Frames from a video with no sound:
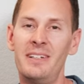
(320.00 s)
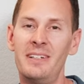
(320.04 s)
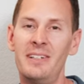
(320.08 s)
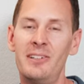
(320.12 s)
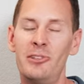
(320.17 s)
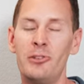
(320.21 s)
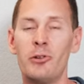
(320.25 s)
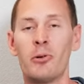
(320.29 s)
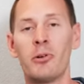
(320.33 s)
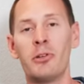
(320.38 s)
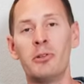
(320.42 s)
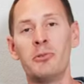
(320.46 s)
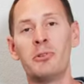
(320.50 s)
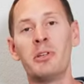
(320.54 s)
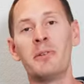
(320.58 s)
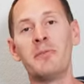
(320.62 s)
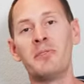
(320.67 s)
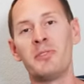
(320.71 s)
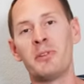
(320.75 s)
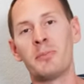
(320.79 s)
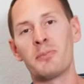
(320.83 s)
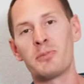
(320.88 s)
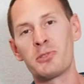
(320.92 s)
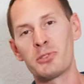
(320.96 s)
So are you
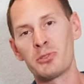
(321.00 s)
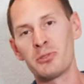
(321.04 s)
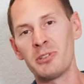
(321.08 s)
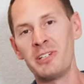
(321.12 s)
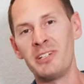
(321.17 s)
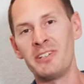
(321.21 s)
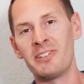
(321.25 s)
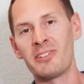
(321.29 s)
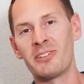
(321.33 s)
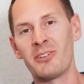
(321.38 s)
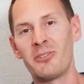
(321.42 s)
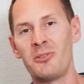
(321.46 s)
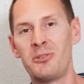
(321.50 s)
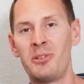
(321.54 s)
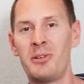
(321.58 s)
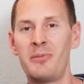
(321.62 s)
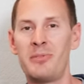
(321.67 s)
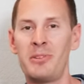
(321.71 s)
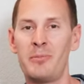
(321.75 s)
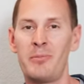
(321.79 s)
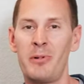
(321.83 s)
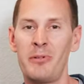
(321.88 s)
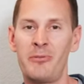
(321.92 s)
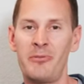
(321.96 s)
giving them treats? Are you
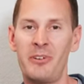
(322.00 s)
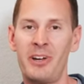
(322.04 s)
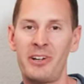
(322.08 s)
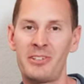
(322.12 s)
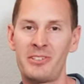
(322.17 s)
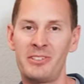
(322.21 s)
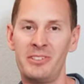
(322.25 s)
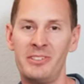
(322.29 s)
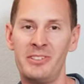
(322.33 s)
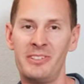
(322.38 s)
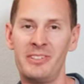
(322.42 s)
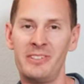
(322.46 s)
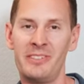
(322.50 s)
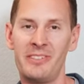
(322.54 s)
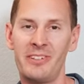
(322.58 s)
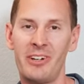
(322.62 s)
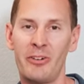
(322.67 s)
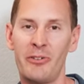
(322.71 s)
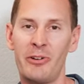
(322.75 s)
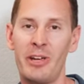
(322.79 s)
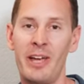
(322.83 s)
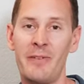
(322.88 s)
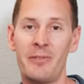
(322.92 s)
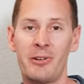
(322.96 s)
giving them affection?
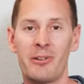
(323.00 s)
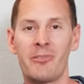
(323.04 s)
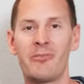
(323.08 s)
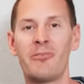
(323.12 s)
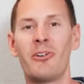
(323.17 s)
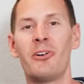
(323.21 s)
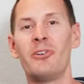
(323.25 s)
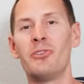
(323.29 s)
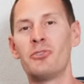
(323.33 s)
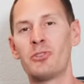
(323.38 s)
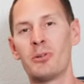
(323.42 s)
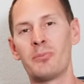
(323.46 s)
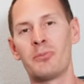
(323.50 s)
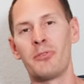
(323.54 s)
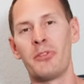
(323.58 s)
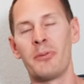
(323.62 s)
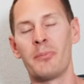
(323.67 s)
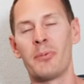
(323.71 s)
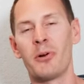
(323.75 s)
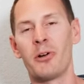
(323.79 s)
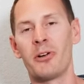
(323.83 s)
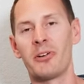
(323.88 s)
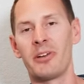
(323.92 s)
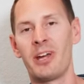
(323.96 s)
Are we having a fun trip to the
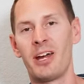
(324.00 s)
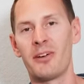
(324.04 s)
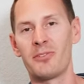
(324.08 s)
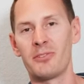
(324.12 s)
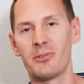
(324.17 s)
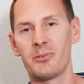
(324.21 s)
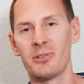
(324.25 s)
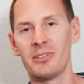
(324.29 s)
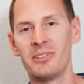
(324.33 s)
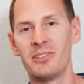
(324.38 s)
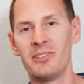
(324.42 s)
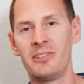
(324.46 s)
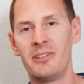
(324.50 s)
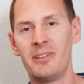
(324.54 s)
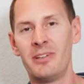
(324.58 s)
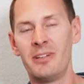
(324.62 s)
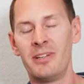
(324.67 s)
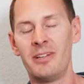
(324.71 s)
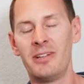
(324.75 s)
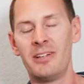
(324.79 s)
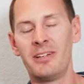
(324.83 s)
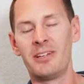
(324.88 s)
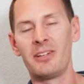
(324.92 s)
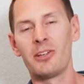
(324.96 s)
park afterwards?
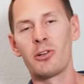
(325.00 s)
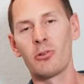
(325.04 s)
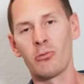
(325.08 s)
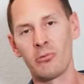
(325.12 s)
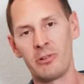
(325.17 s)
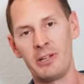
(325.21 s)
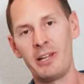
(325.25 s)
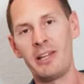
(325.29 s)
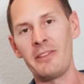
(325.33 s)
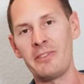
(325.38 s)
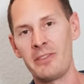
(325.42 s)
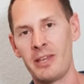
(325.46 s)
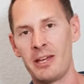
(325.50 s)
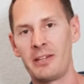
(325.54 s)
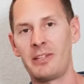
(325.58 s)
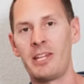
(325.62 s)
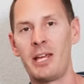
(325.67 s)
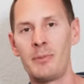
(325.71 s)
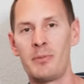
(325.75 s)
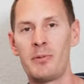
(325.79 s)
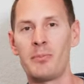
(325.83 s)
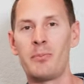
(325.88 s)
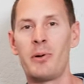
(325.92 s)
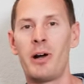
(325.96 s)
Create that
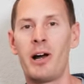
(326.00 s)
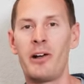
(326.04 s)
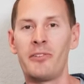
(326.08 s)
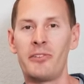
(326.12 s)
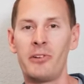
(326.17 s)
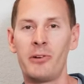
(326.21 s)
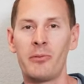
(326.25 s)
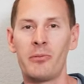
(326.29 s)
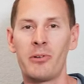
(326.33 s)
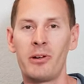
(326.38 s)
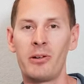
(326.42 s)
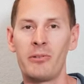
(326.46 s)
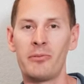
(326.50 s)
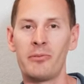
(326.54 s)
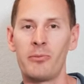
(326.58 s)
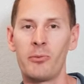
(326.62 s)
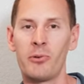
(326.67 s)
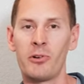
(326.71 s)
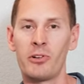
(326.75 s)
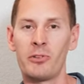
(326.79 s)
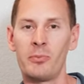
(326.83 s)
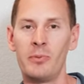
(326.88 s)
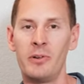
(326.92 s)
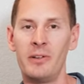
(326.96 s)
type of positive
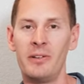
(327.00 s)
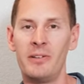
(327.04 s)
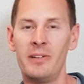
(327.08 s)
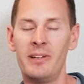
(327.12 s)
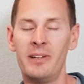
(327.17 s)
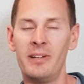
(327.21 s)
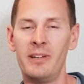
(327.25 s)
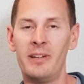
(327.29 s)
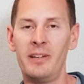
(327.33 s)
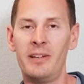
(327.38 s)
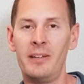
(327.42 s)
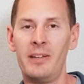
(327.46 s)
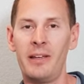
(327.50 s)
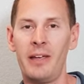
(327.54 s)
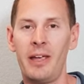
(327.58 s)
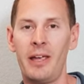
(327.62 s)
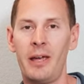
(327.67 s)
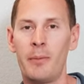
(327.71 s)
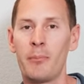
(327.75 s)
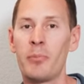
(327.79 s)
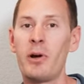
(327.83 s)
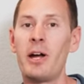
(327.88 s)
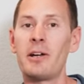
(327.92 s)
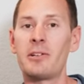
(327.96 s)
reinforcement
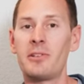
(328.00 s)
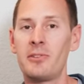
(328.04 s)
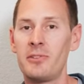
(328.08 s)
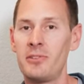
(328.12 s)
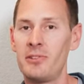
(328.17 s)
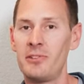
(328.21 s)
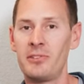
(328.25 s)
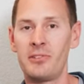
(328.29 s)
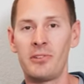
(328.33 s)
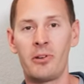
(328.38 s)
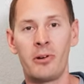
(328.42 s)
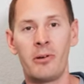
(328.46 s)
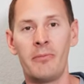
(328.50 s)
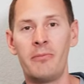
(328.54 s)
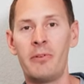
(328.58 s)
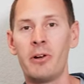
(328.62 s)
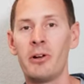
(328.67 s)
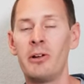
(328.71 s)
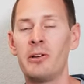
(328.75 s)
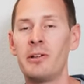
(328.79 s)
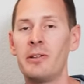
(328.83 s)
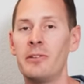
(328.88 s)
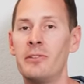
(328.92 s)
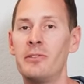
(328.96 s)
and practice this on a
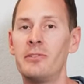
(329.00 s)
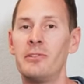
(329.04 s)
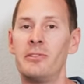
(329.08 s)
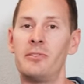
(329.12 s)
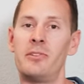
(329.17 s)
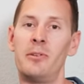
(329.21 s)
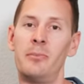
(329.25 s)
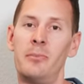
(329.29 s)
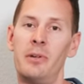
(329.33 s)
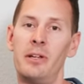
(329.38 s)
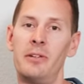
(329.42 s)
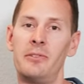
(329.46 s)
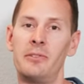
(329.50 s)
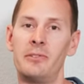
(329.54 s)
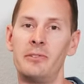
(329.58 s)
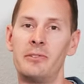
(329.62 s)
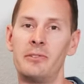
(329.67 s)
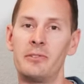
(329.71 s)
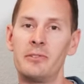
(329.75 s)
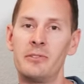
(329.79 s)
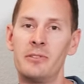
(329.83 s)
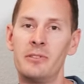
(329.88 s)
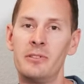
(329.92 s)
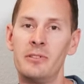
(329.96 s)
very consistent
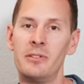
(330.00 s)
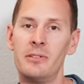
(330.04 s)
basis.